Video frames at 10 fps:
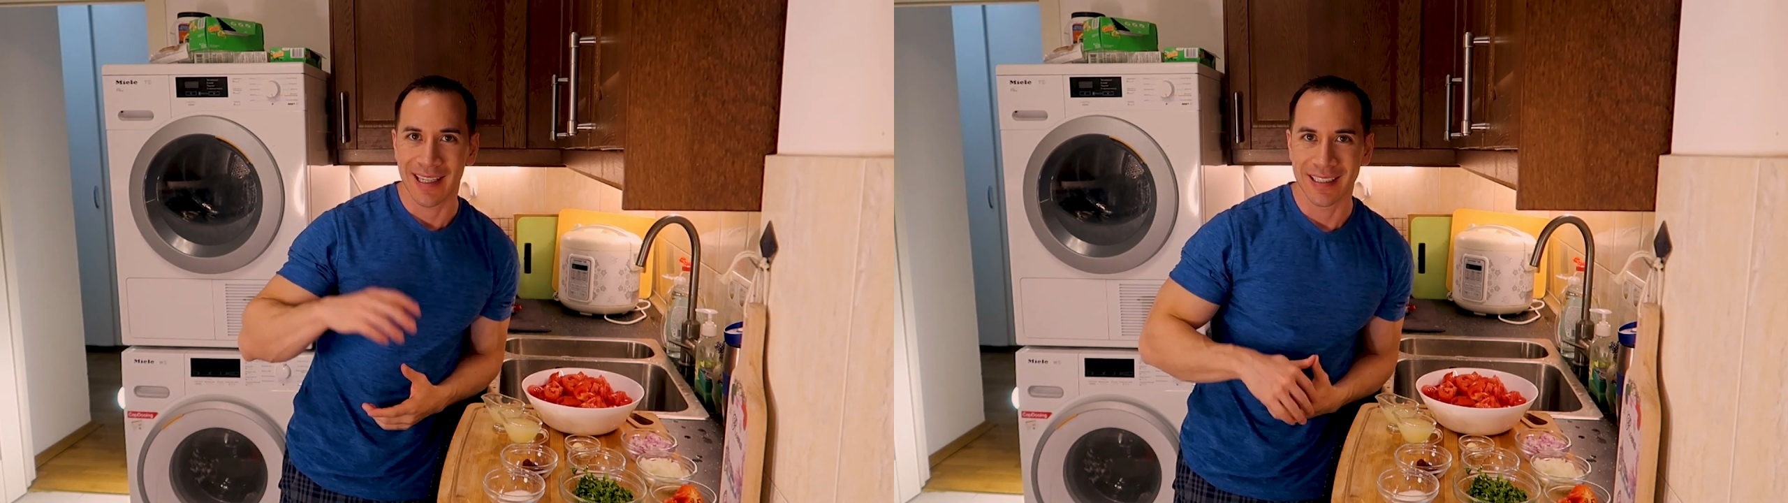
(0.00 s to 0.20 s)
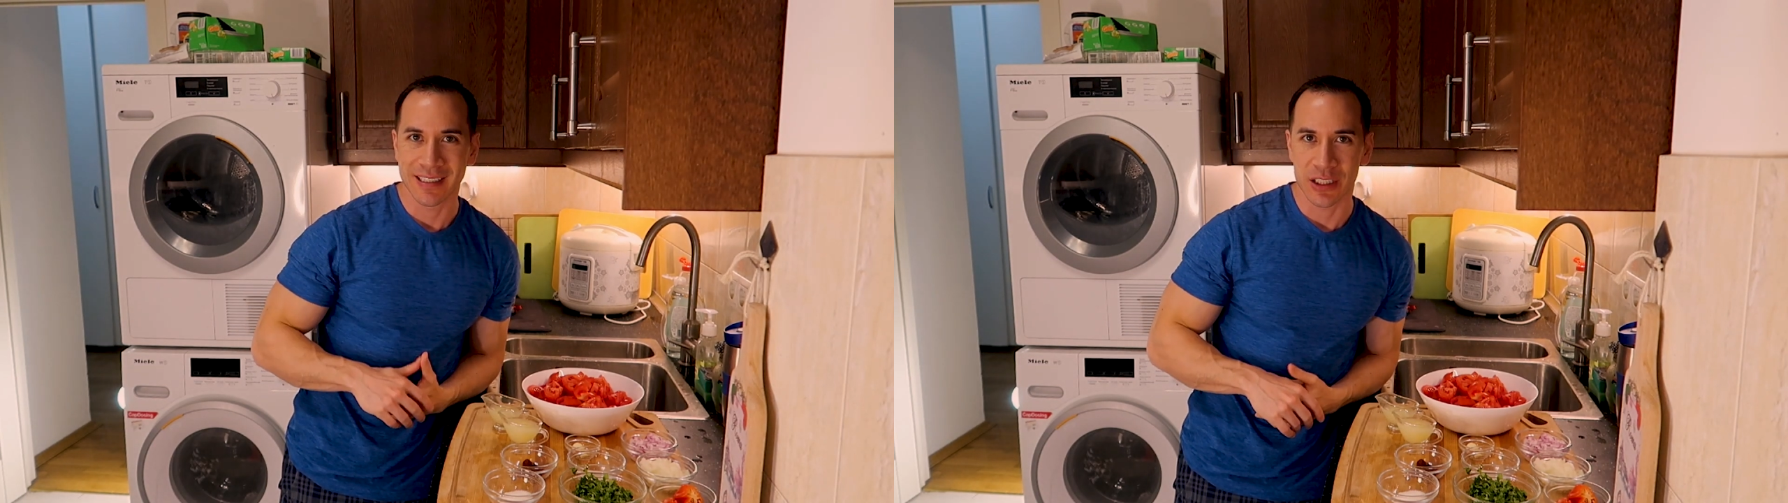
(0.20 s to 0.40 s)

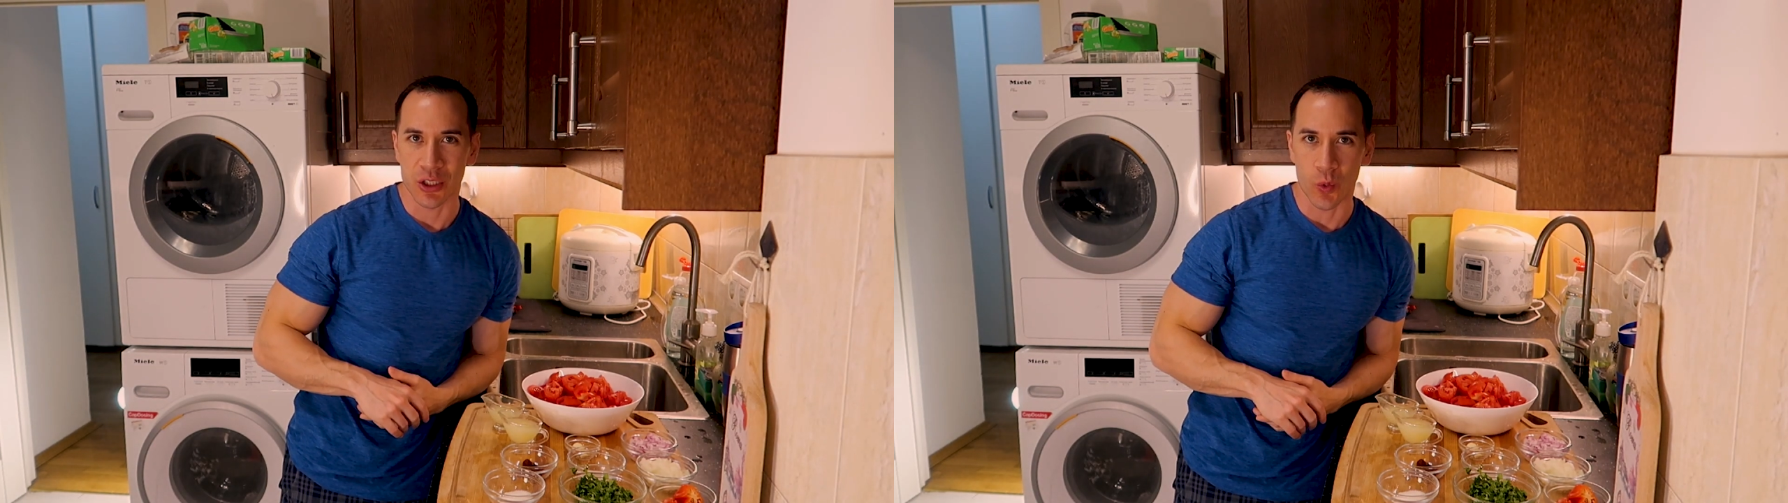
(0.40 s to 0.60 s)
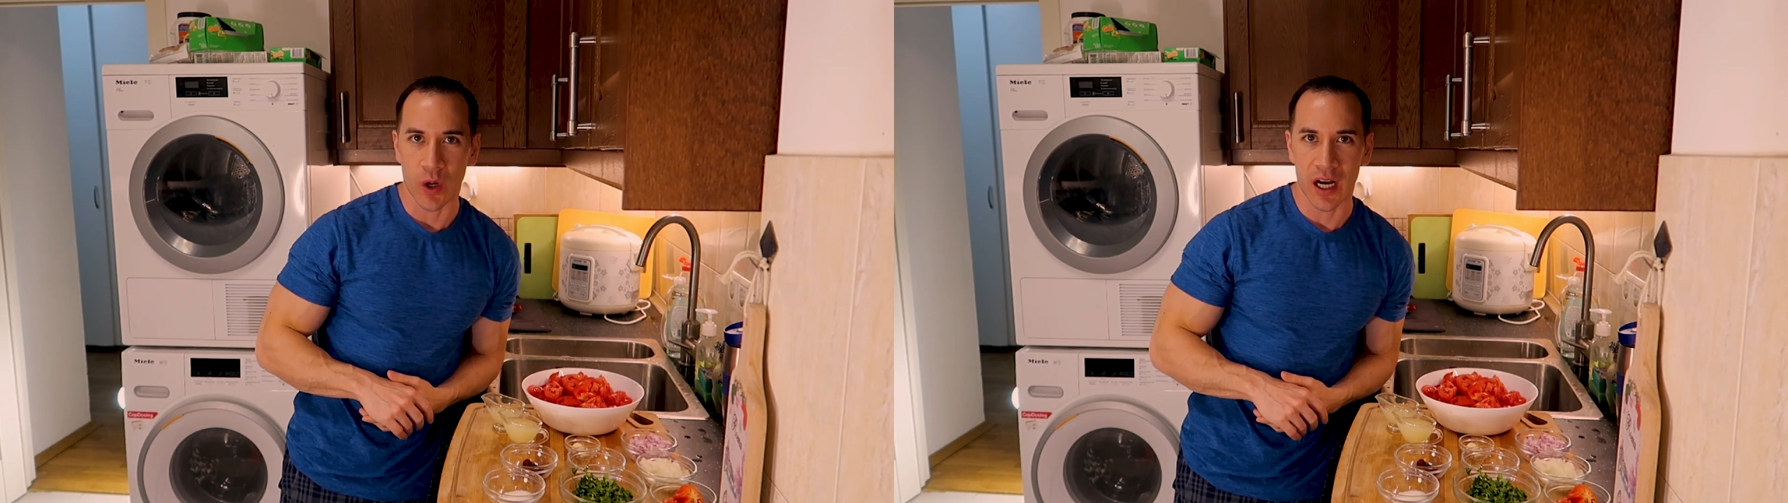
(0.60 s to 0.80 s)

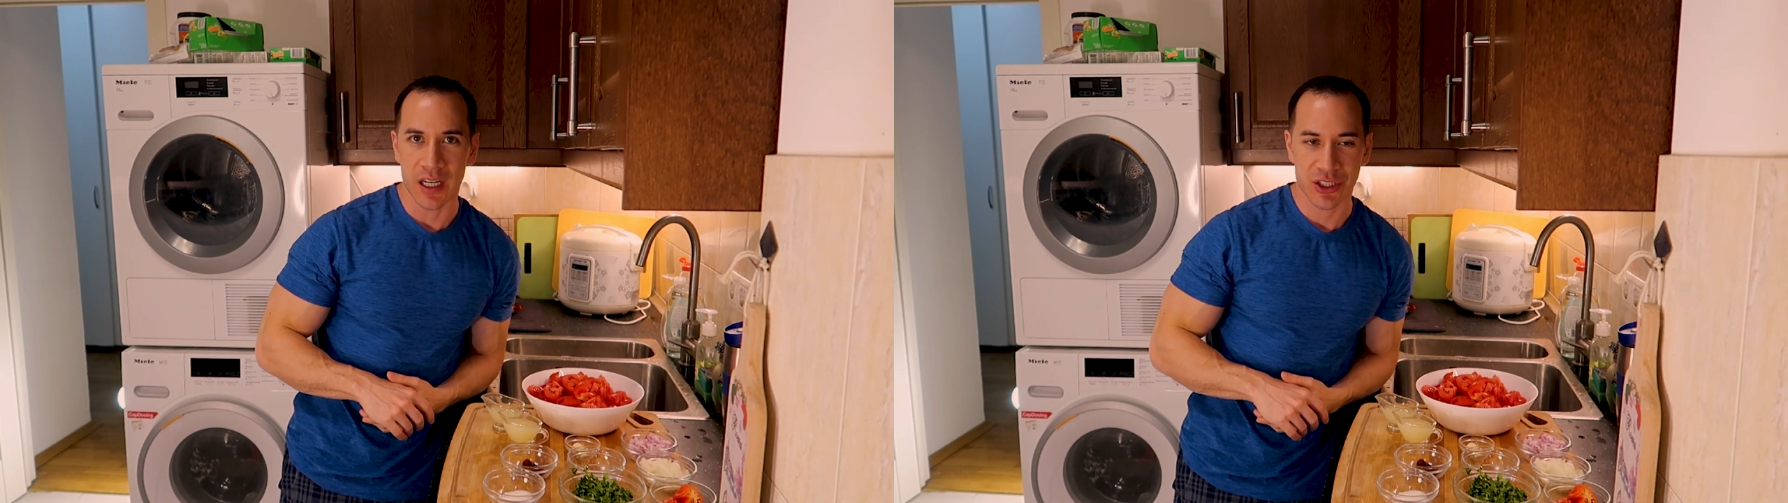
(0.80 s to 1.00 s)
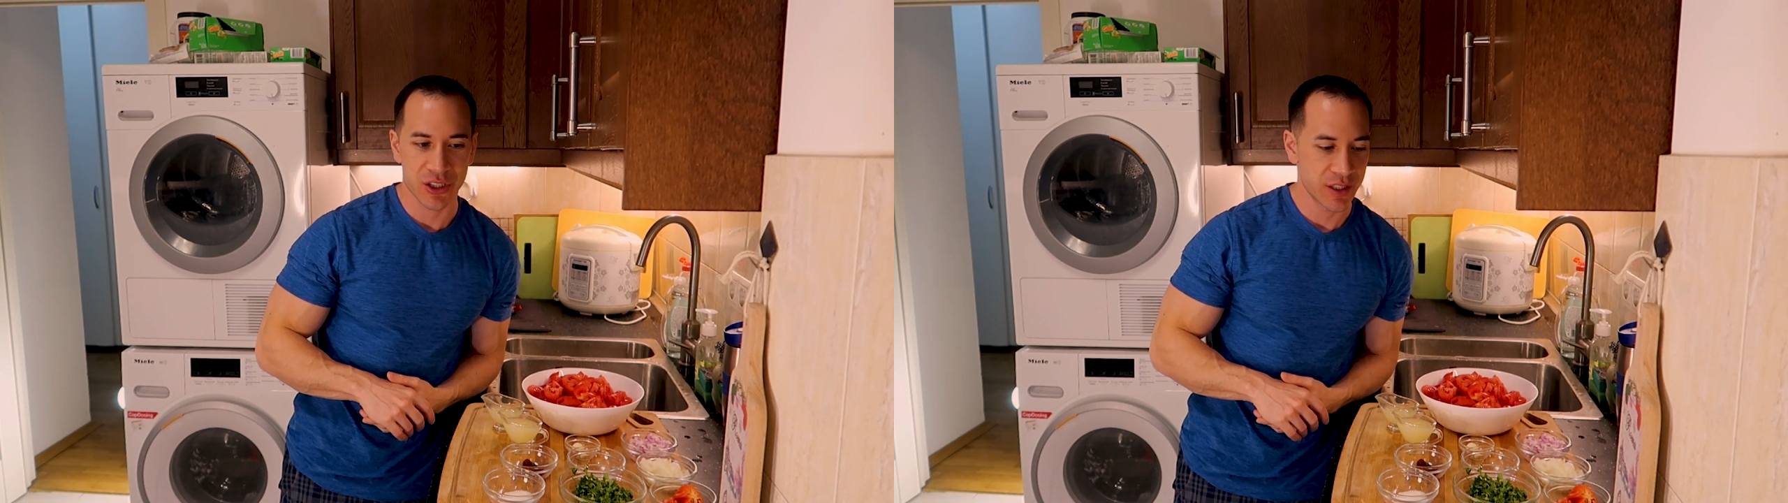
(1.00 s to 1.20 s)
easier to
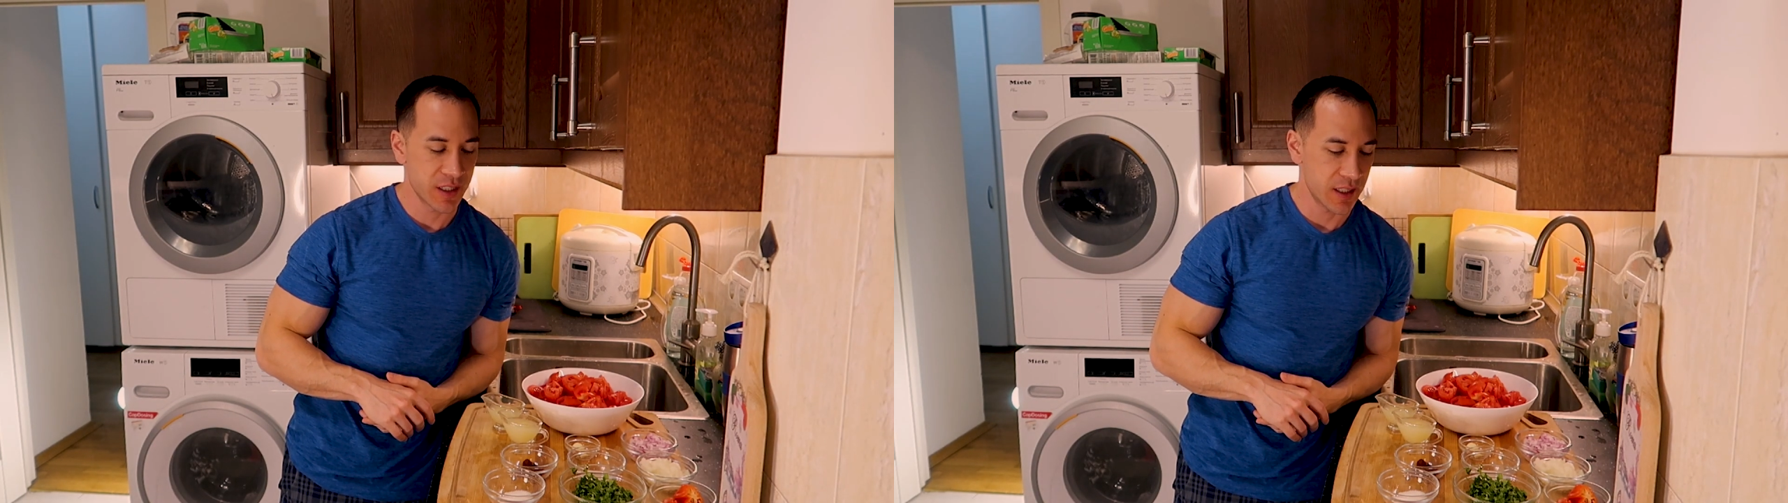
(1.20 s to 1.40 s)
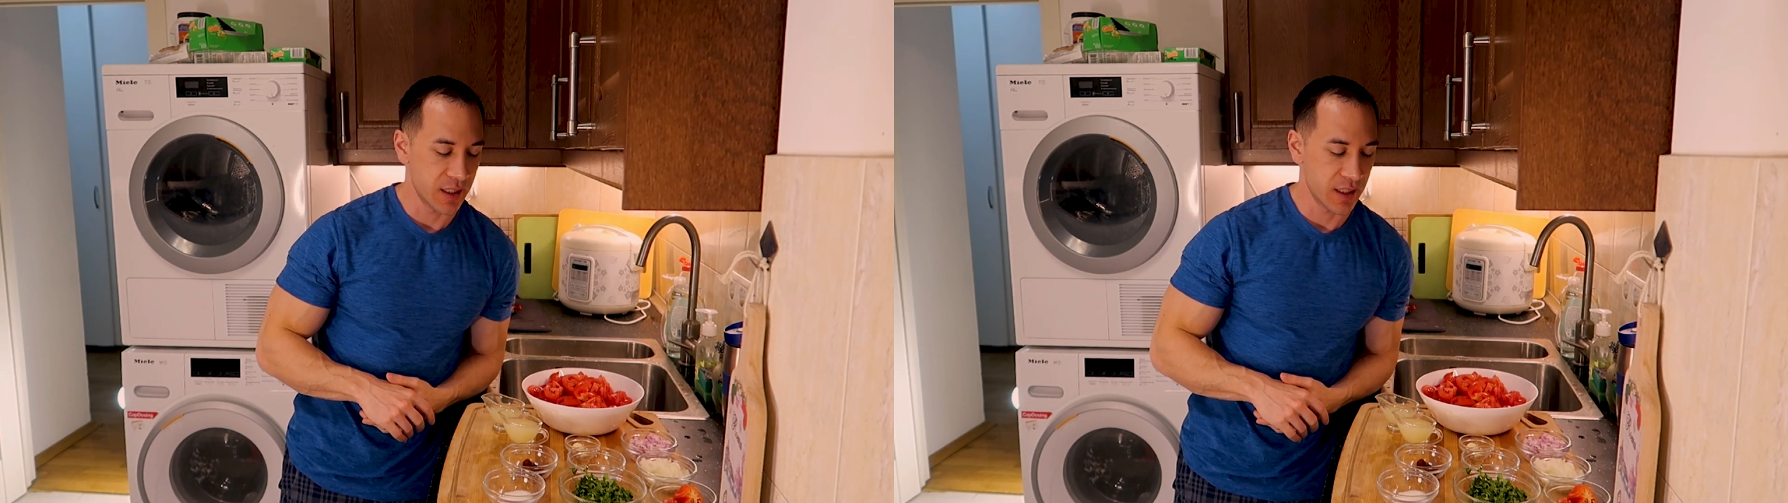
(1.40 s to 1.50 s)
watch